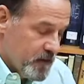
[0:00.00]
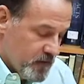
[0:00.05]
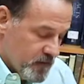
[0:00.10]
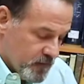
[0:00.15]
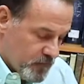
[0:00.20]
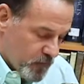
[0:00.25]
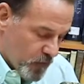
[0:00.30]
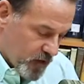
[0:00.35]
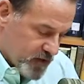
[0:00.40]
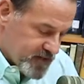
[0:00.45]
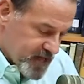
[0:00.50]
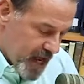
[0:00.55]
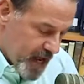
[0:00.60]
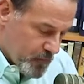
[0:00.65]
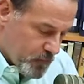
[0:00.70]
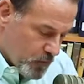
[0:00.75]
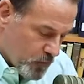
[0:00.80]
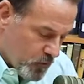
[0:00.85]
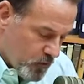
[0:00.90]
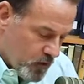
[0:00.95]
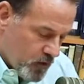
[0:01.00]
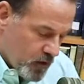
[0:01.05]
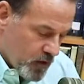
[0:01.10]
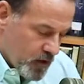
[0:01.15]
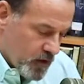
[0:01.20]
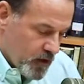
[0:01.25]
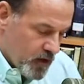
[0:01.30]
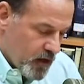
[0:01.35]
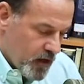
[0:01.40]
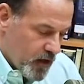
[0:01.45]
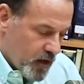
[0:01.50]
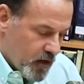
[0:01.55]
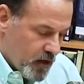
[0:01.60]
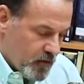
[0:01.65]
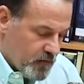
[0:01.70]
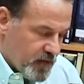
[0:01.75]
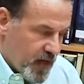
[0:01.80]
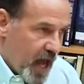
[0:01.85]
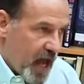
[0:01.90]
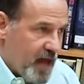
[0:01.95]
For example,
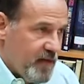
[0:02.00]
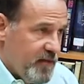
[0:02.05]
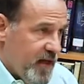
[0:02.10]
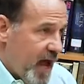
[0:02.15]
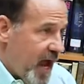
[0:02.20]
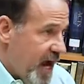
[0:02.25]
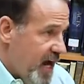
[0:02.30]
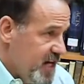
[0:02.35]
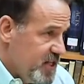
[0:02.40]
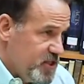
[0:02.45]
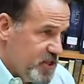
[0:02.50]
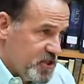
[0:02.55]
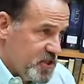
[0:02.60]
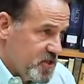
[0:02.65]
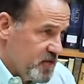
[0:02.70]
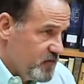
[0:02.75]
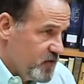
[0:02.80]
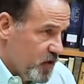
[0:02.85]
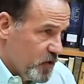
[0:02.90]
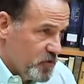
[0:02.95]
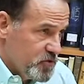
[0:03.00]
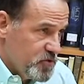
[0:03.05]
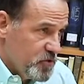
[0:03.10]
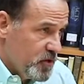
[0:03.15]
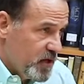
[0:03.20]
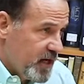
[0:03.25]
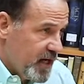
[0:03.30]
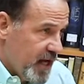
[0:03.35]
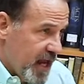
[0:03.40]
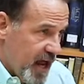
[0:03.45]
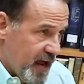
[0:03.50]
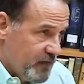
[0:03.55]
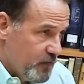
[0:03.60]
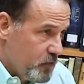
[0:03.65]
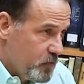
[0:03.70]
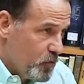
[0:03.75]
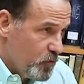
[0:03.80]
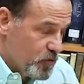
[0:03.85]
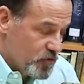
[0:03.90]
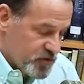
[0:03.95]
the ages of those who can have
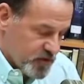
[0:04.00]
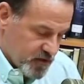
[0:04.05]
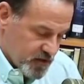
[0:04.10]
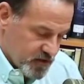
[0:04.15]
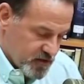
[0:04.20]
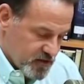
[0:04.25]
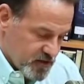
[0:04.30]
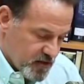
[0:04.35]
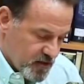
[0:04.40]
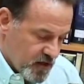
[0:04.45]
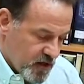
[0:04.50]
abortions,